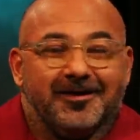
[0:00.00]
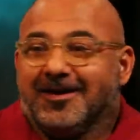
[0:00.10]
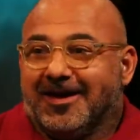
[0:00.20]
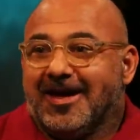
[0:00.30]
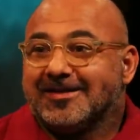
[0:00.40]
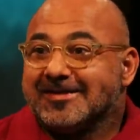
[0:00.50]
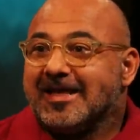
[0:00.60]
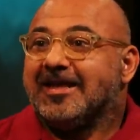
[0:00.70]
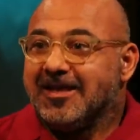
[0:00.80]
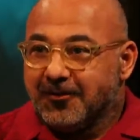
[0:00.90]
Right. right. It's, it's
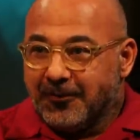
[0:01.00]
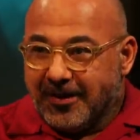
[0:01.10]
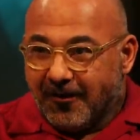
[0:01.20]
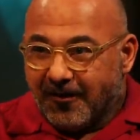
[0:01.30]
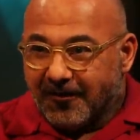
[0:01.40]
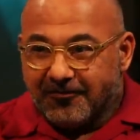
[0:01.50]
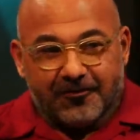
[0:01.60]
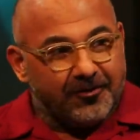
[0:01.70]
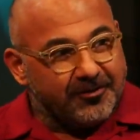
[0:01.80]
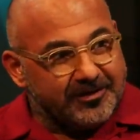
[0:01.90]
that here we are,
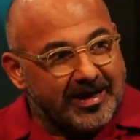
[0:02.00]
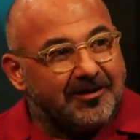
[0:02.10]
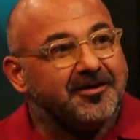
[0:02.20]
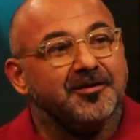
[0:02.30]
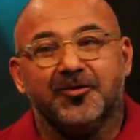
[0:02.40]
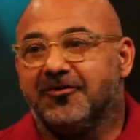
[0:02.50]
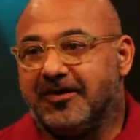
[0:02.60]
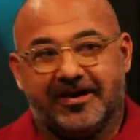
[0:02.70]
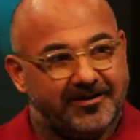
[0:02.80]
further right. down in they've, the movie.